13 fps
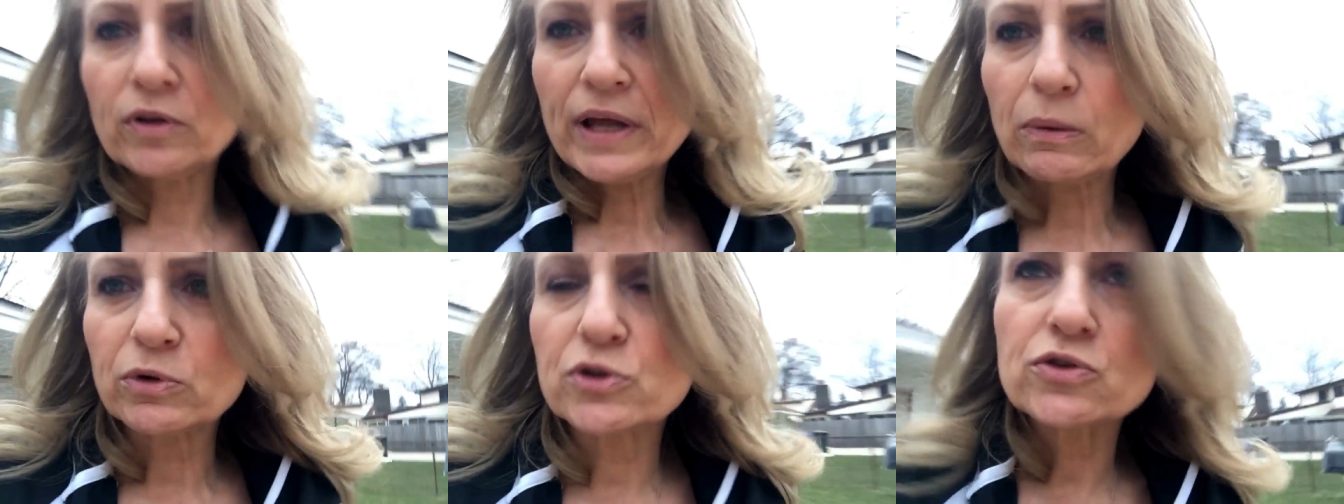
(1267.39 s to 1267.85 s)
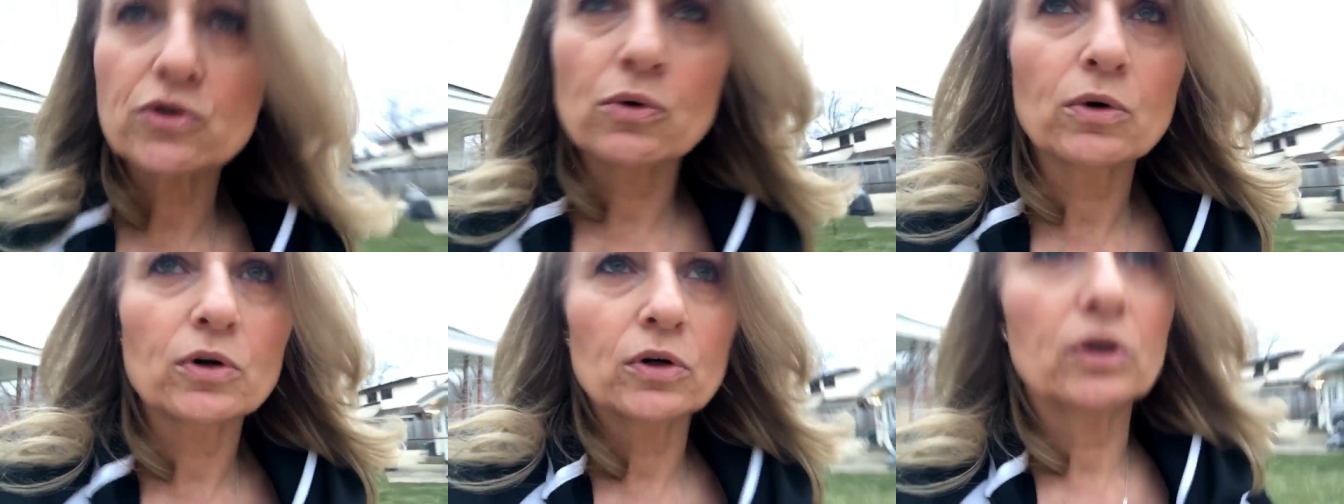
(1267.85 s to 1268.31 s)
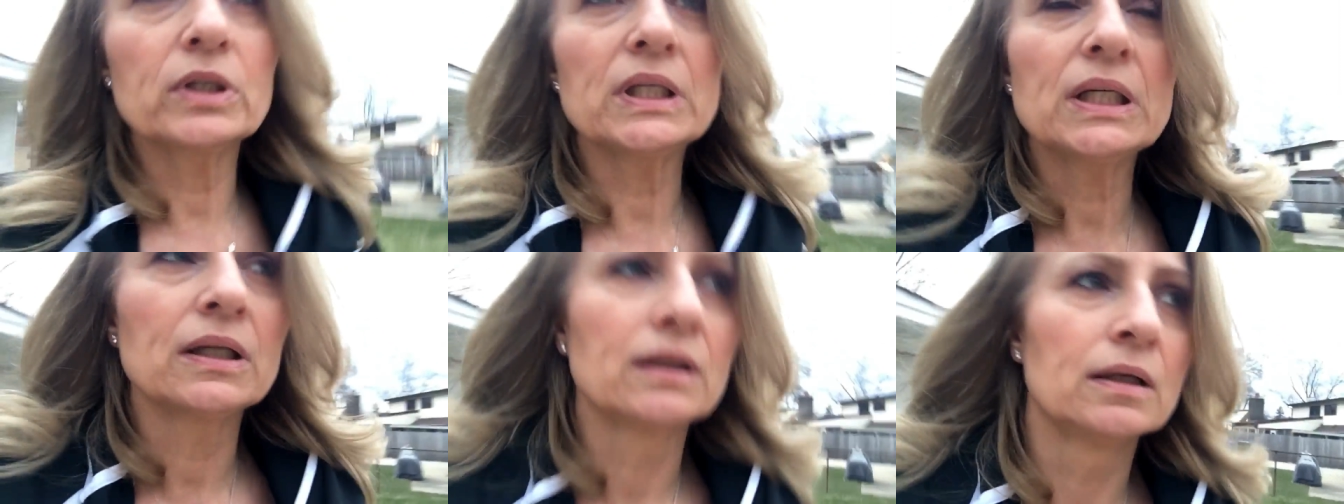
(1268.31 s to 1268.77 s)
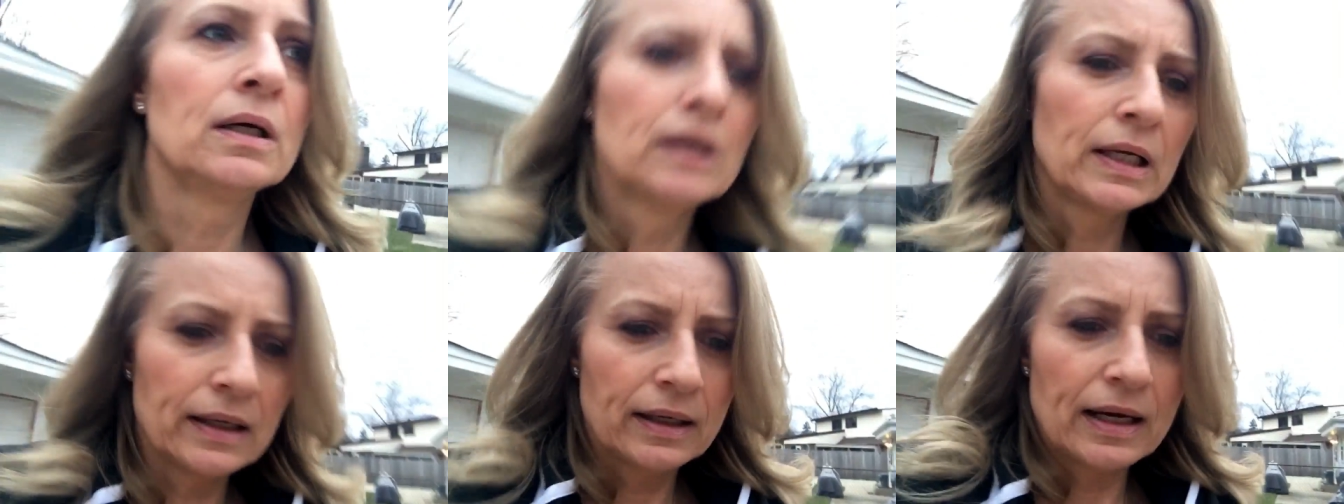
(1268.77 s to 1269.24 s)
That was so good.
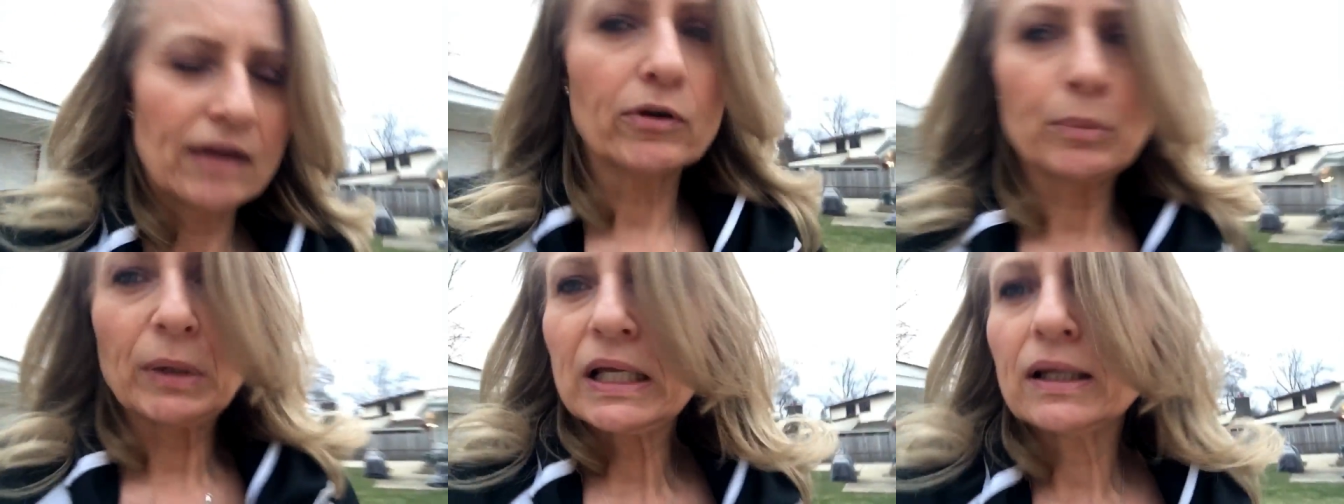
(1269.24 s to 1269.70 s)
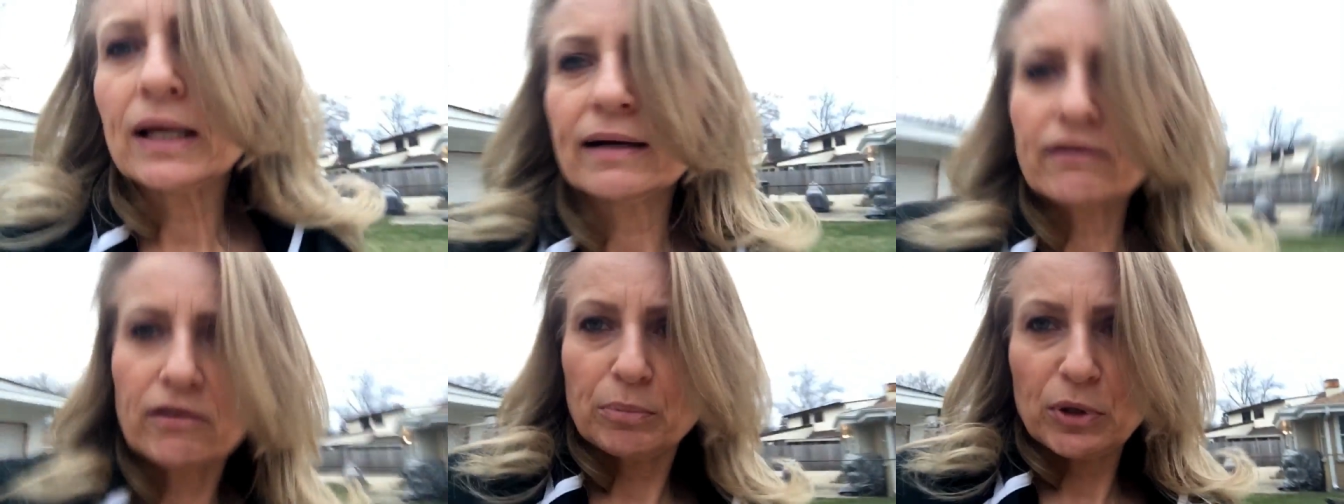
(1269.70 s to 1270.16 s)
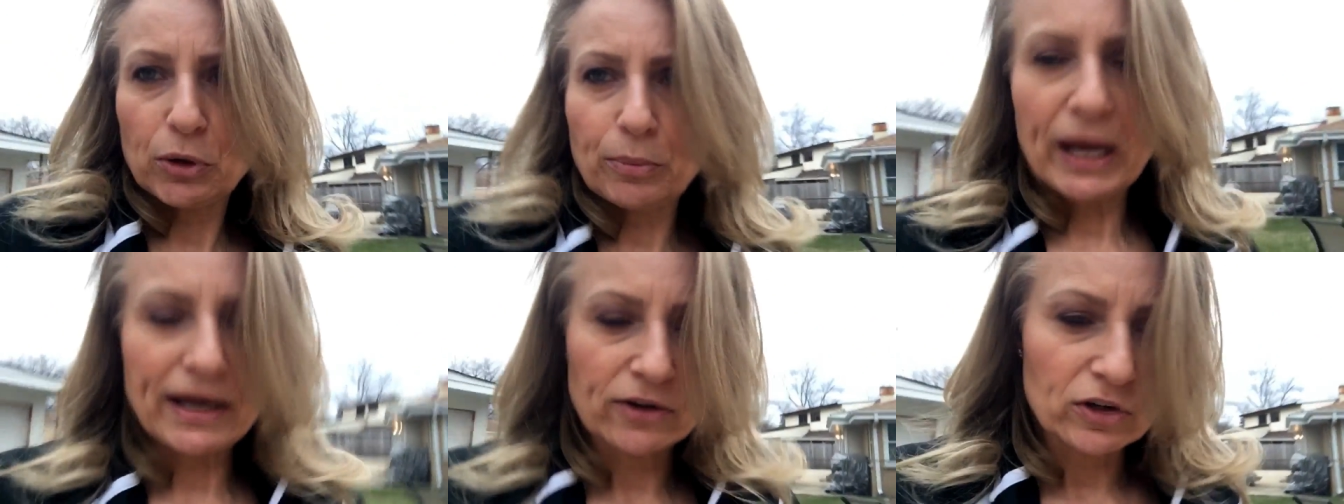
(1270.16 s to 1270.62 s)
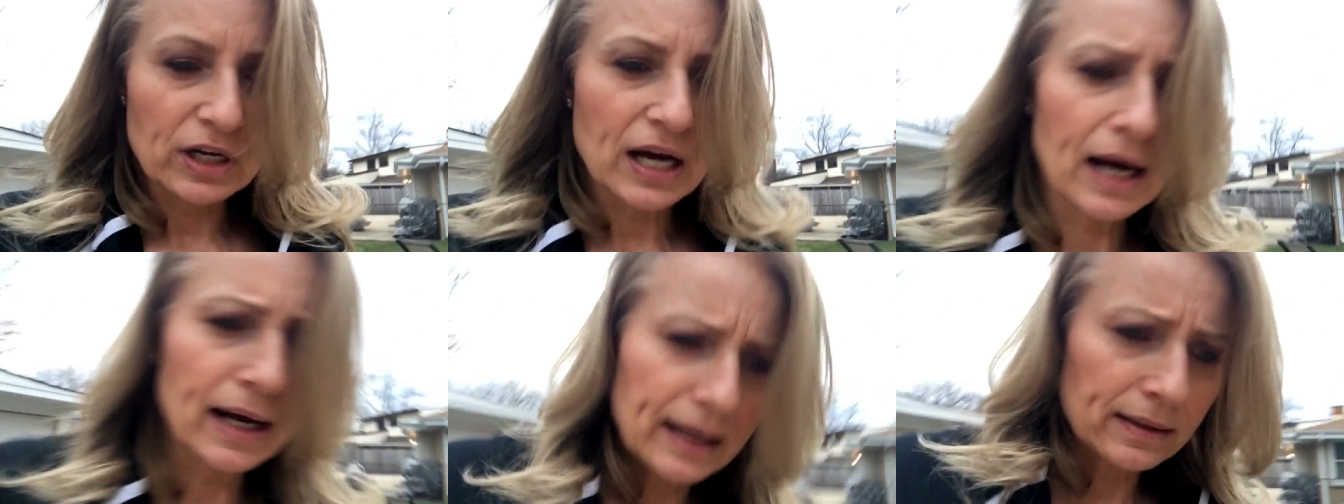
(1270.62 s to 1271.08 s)
Everybody liked the beer battered
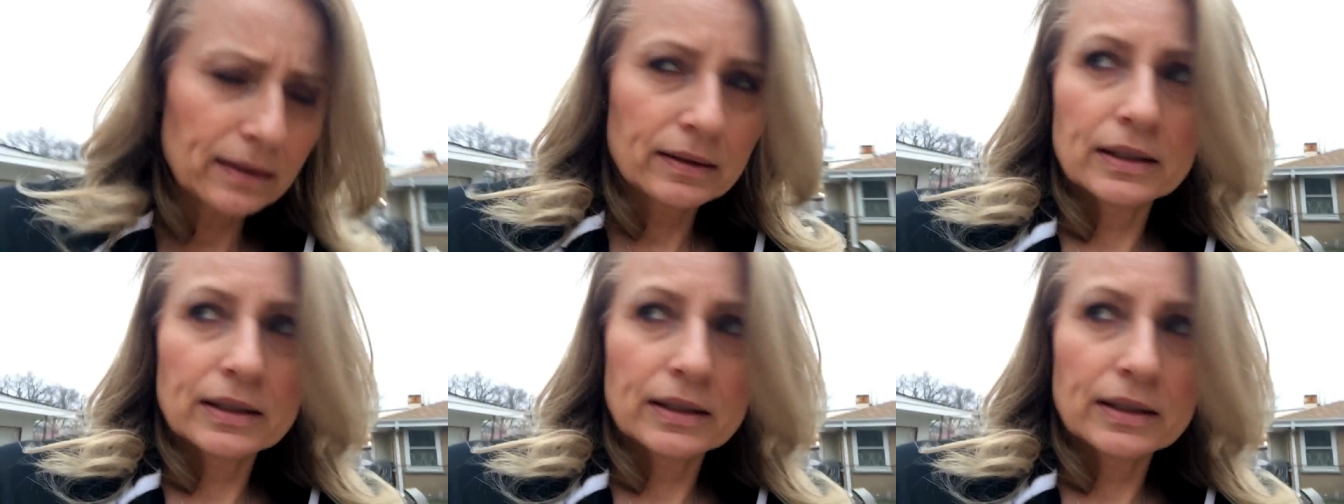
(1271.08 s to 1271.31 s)
cod.